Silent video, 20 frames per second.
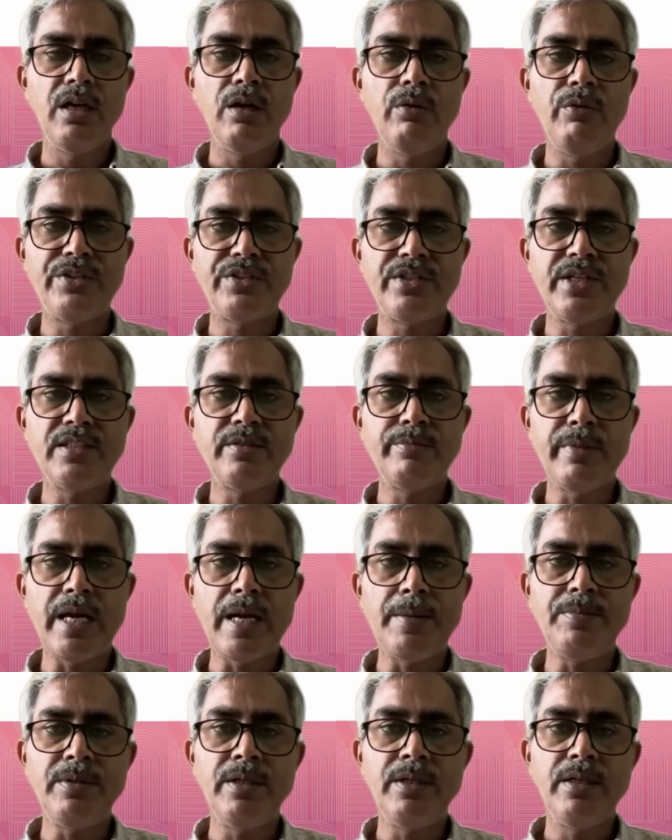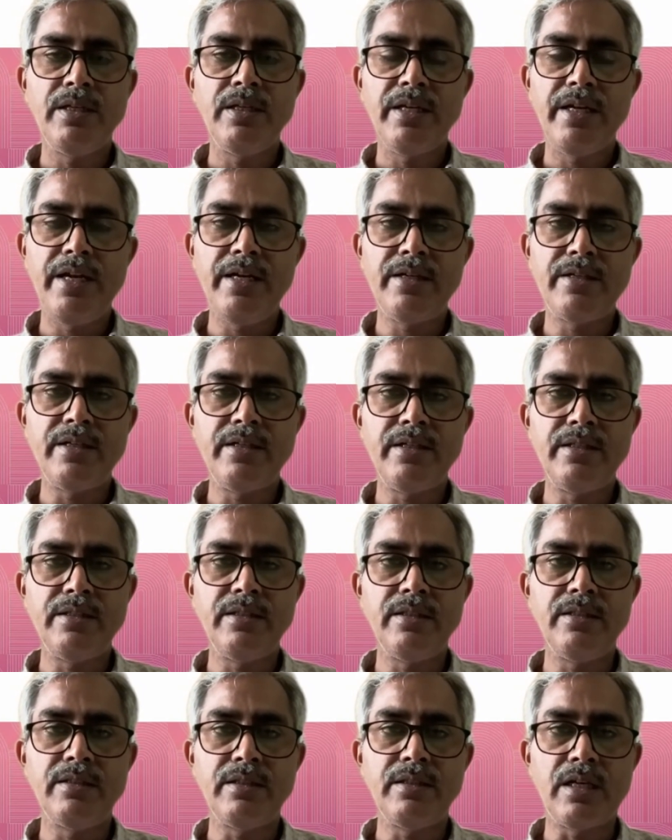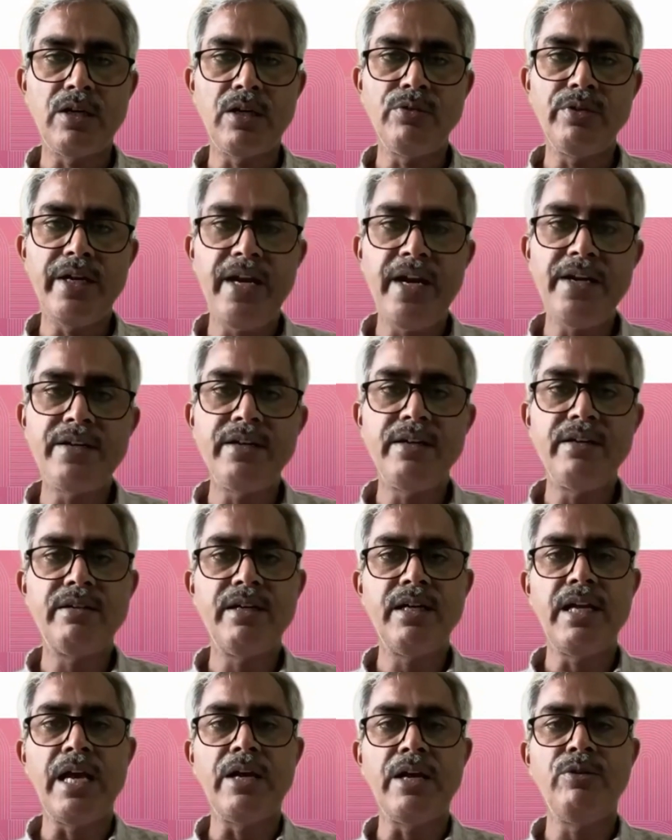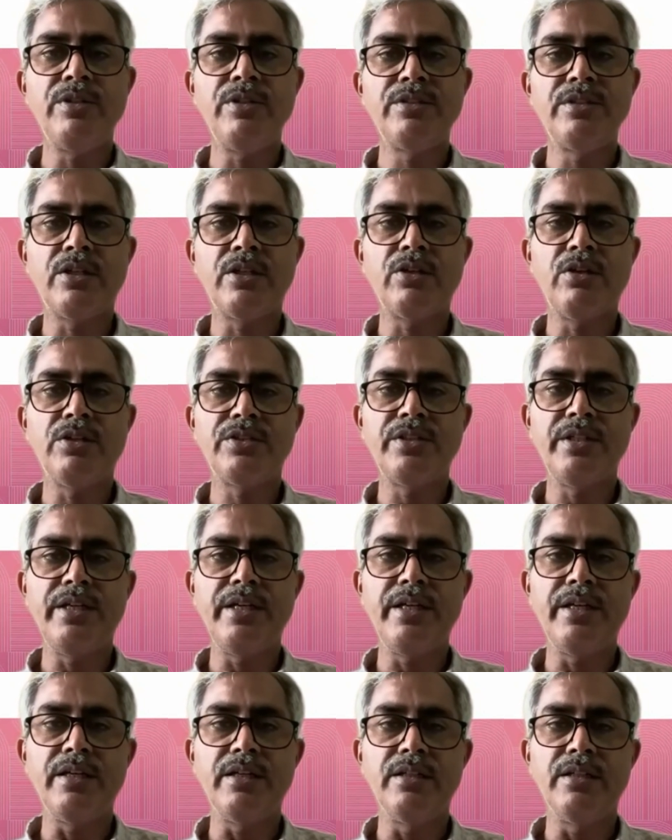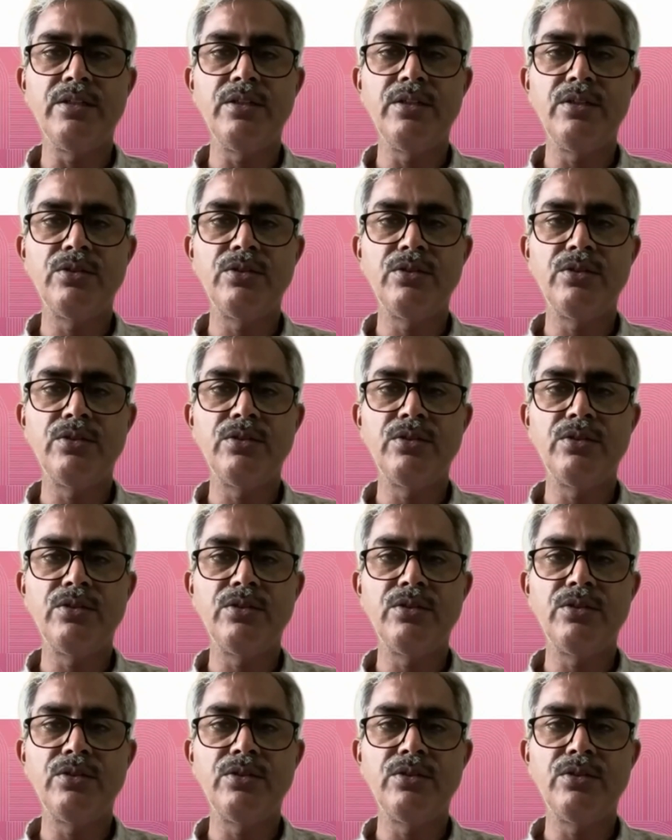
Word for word: which has mapped 800 uh, around 800 languages across india